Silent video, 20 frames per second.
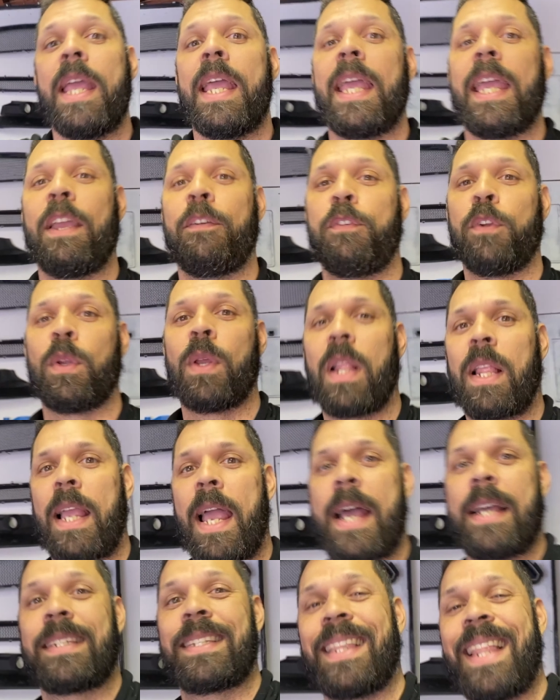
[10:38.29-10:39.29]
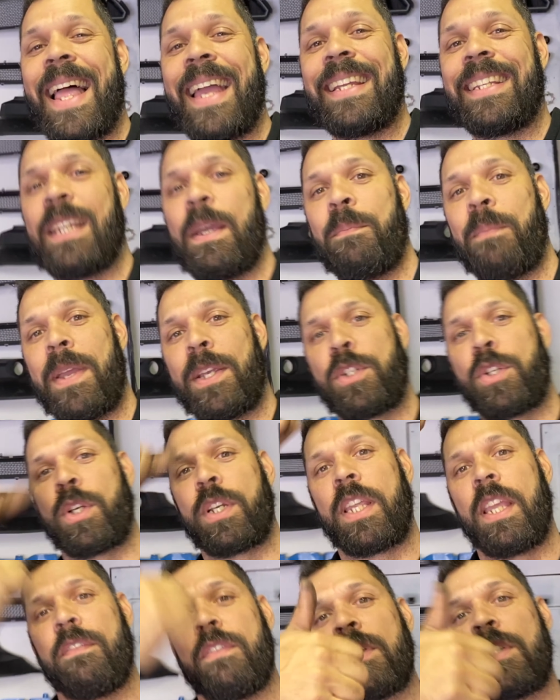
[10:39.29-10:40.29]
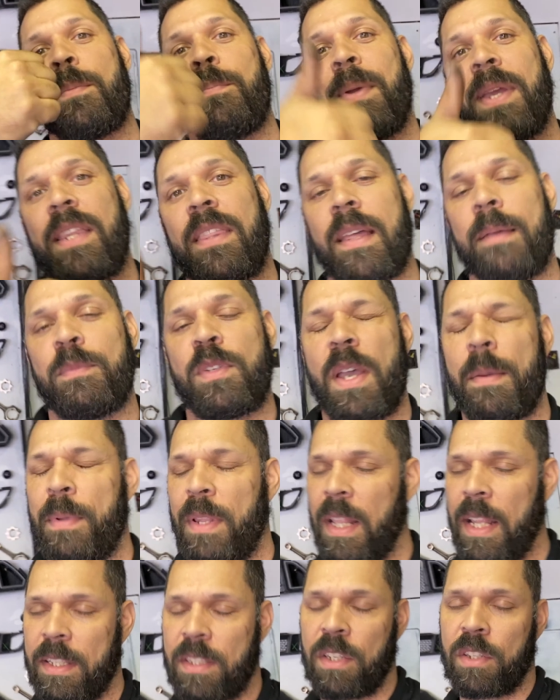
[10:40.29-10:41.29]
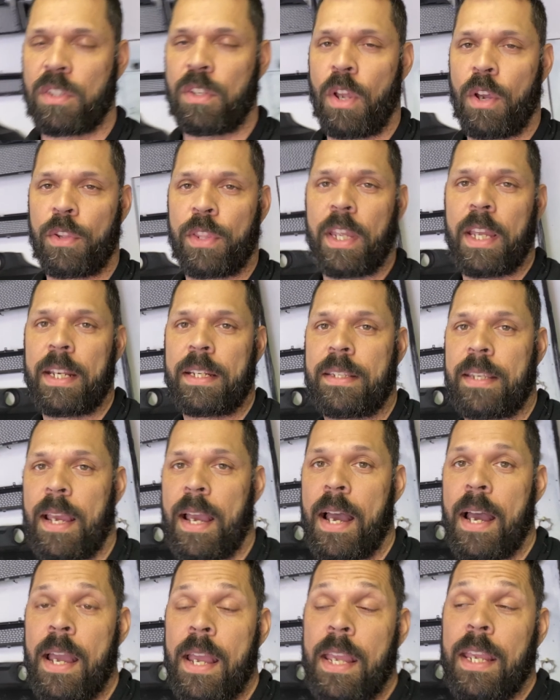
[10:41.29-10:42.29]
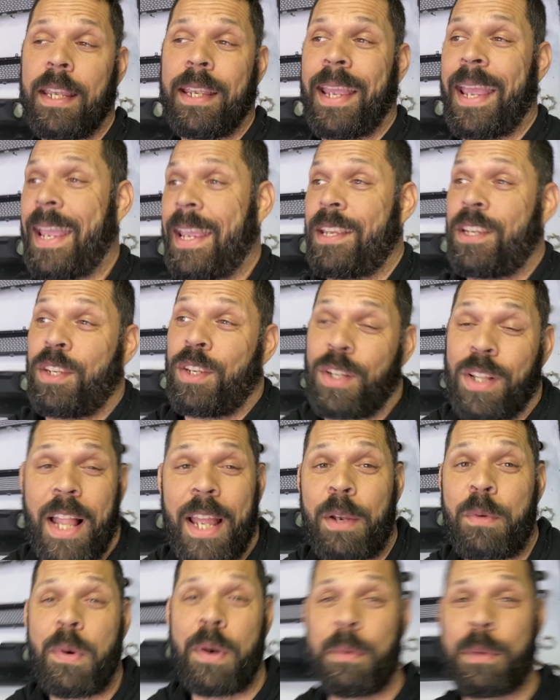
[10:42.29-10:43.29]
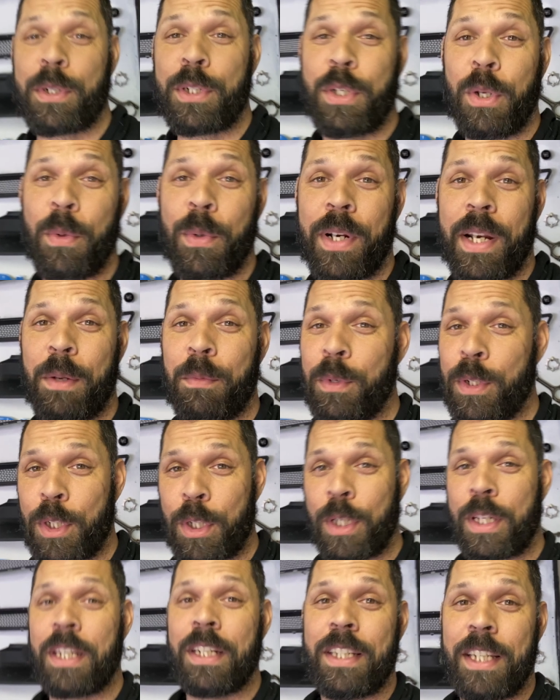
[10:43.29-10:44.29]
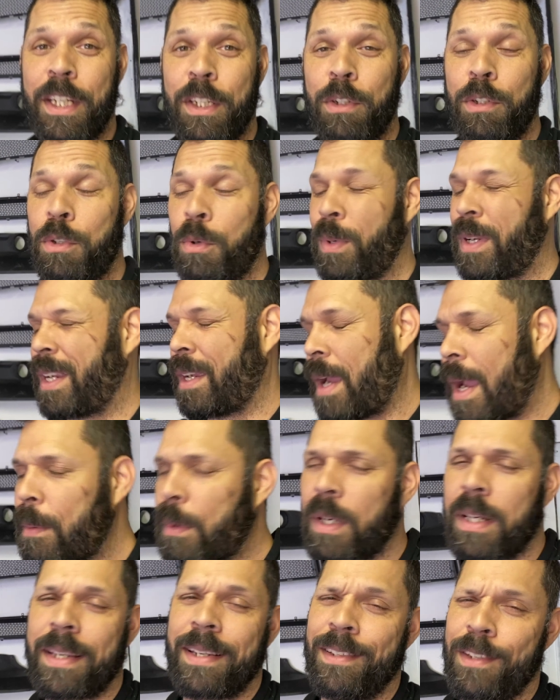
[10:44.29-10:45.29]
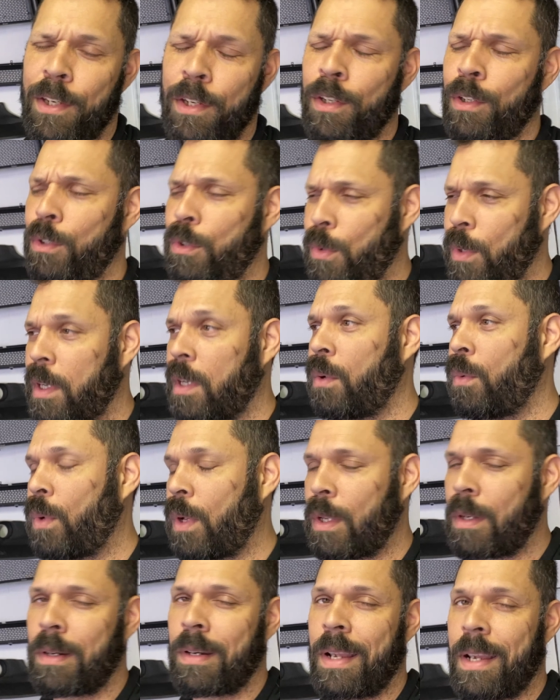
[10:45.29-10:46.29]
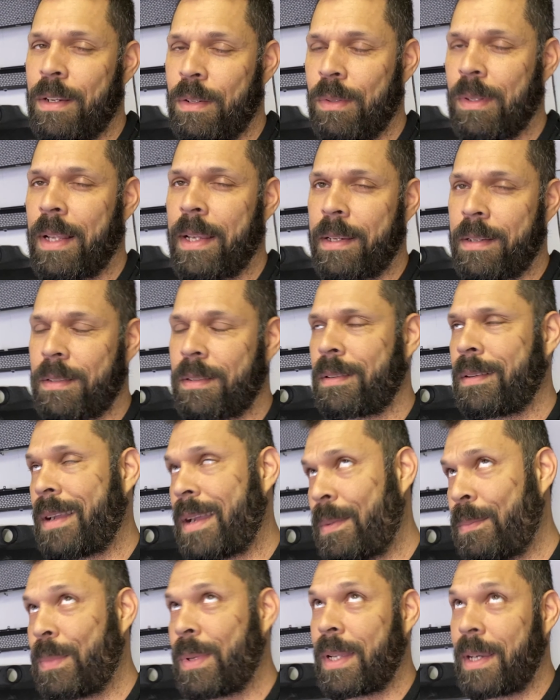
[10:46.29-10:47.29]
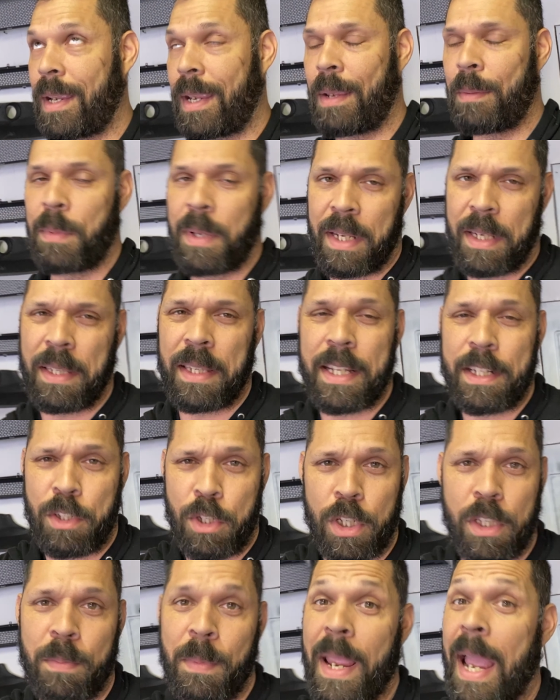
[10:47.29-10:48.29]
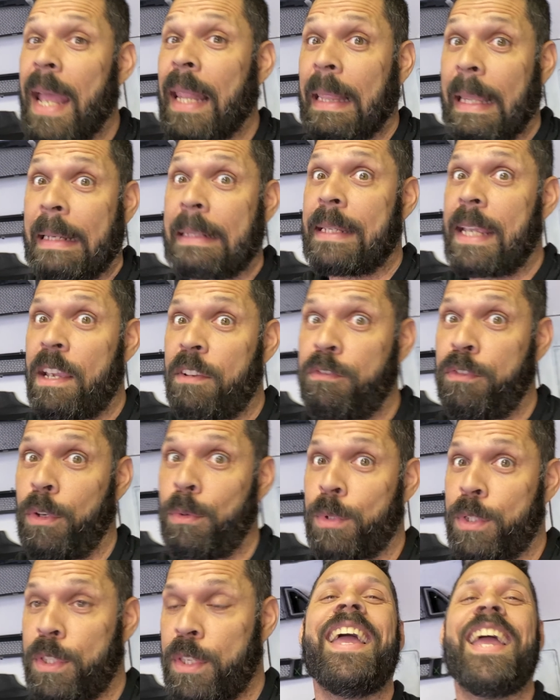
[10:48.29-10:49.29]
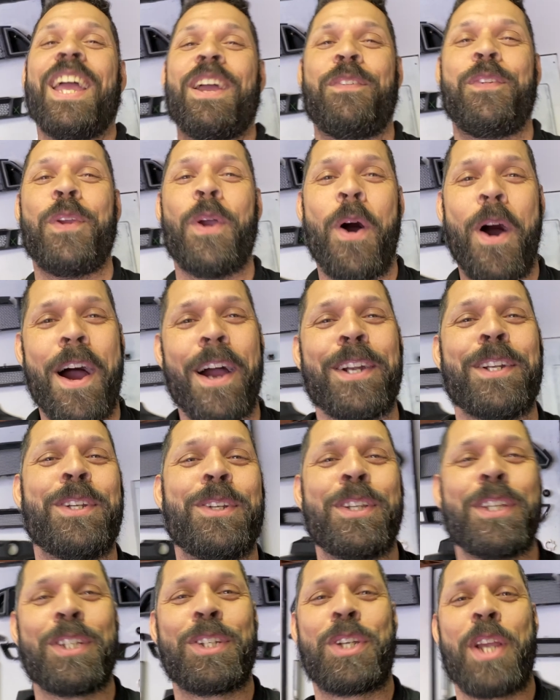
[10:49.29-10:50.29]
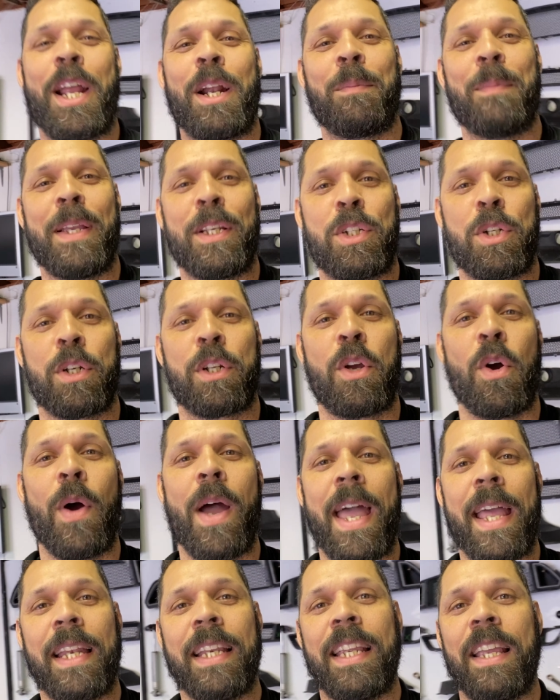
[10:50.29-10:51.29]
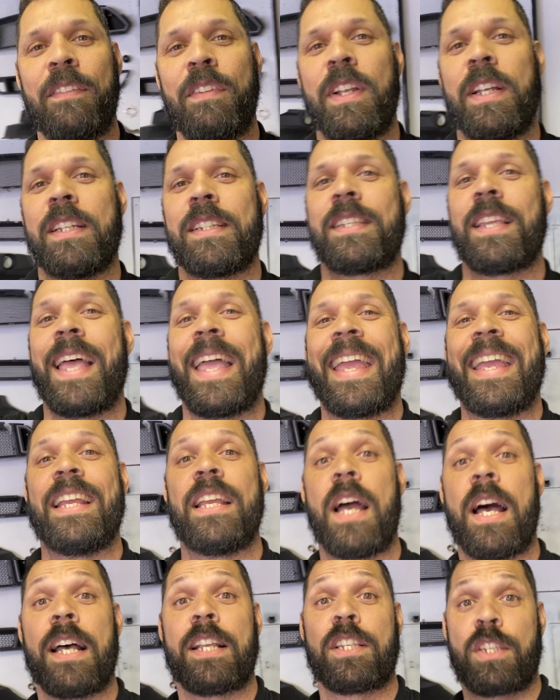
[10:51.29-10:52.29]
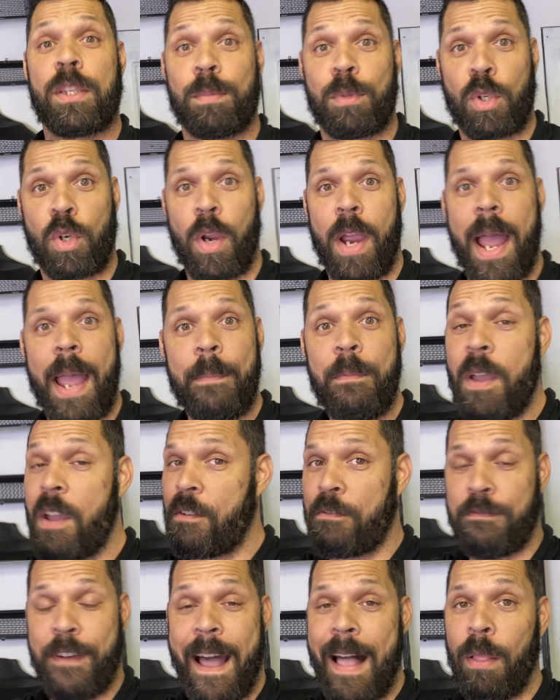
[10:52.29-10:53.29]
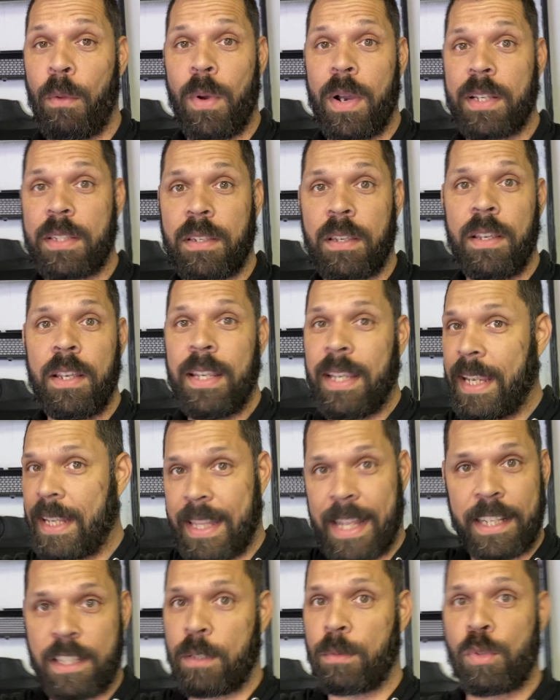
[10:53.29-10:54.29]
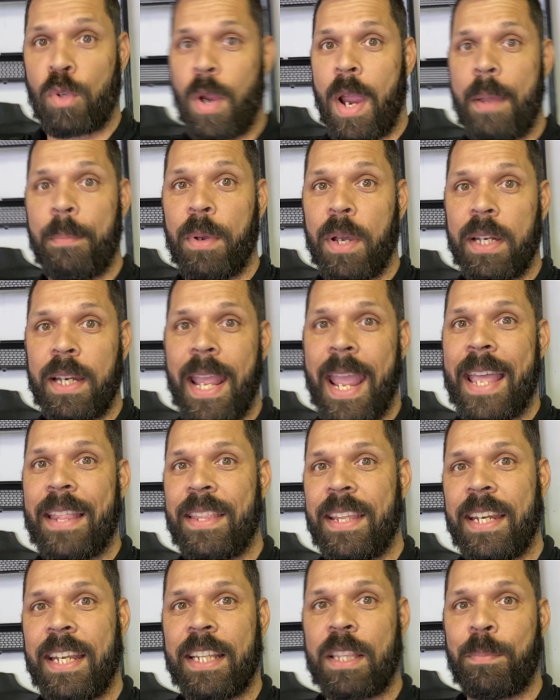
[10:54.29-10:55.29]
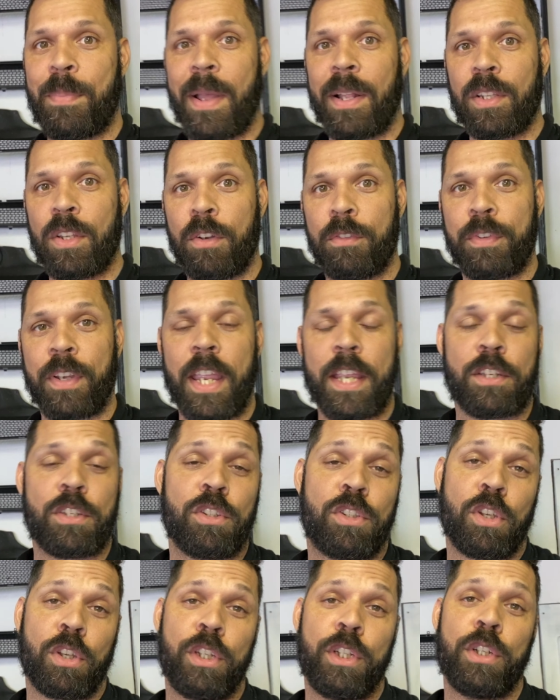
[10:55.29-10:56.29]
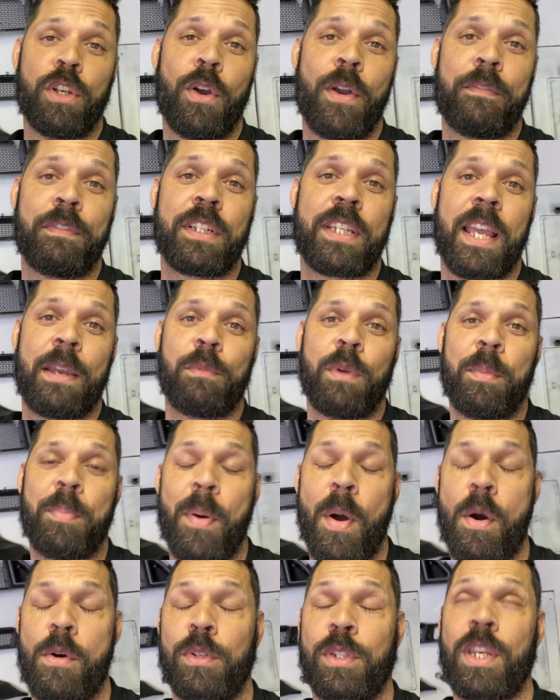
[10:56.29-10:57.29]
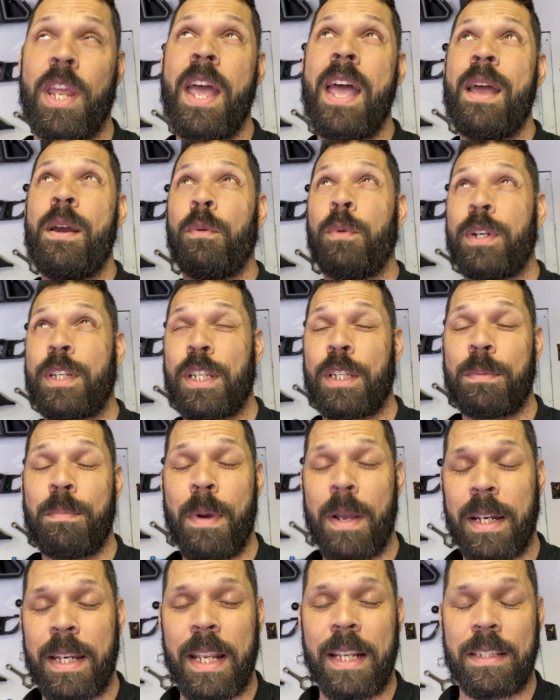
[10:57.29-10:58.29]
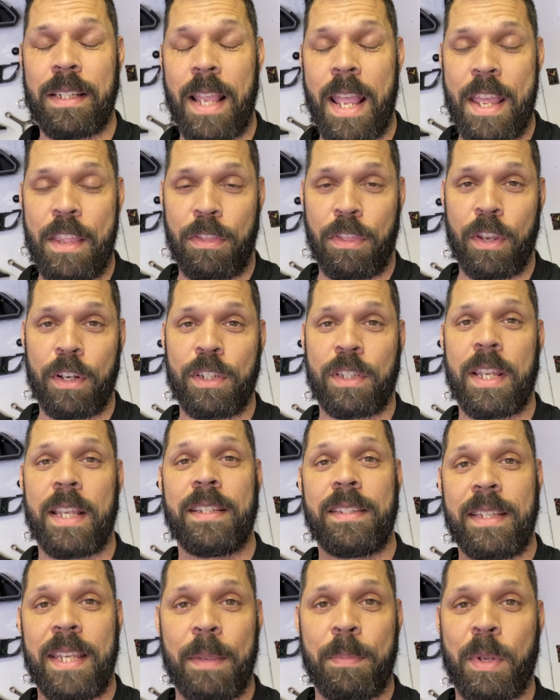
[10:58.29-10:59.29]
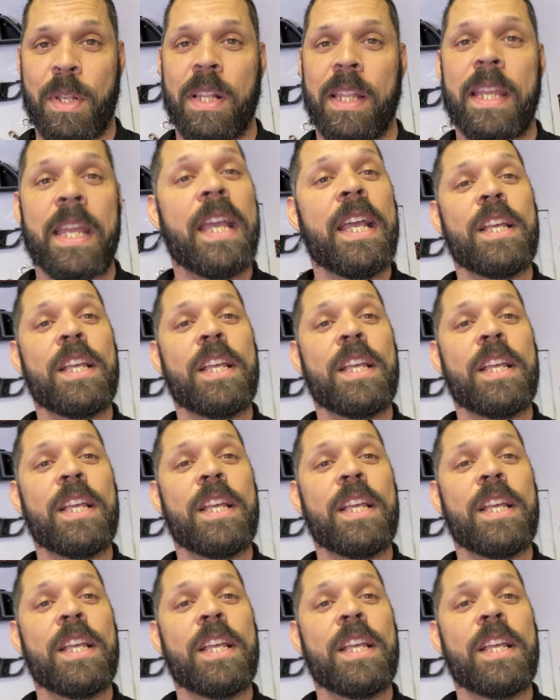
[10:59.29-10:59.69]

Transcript: If you guys liked it, make sure to give us a big thumbs up. It lets us know that uh, hey, you like what we're doing and we should continue doing it. I'm going to continue doing it whether or not you like it or not, but hey man, that's just me. I like to have viewers If you are new to the channel, make sure to go ahead and give us a uh, subscribe, follow us, hit that subscribe button, and then hit the bell notification so you know every time we post, which is Mondays and Thursdays typically.